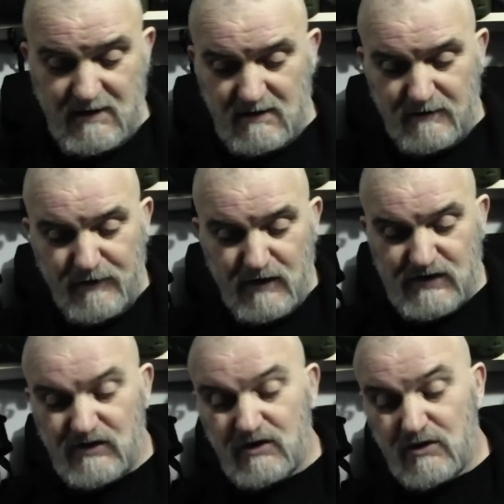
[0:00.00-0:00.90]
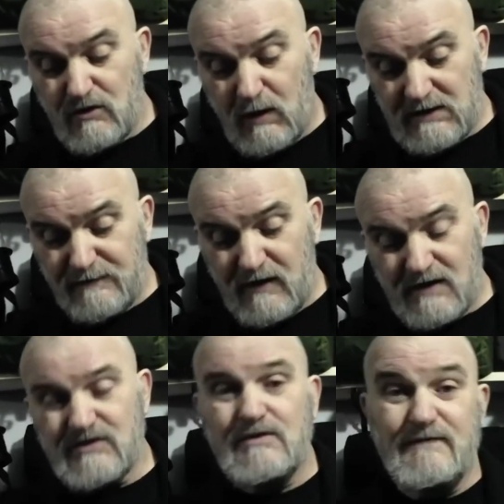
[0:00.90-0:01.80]
The floss is a good quality floss.
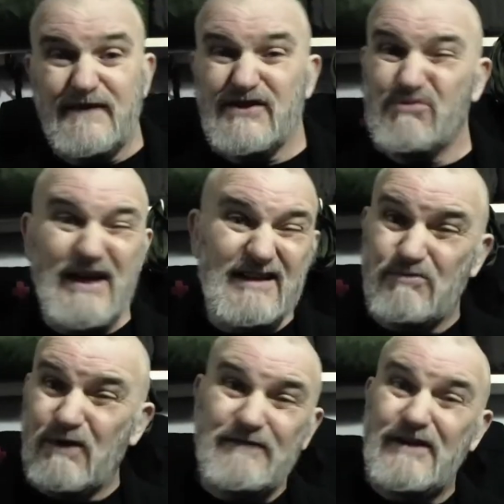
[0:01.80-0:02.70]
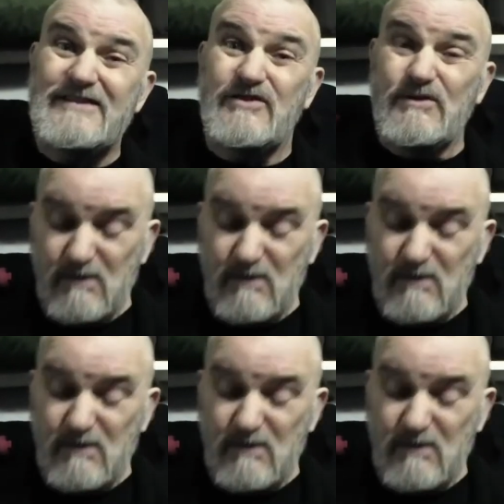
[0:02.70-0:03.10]
You can fish with that as well if you had to,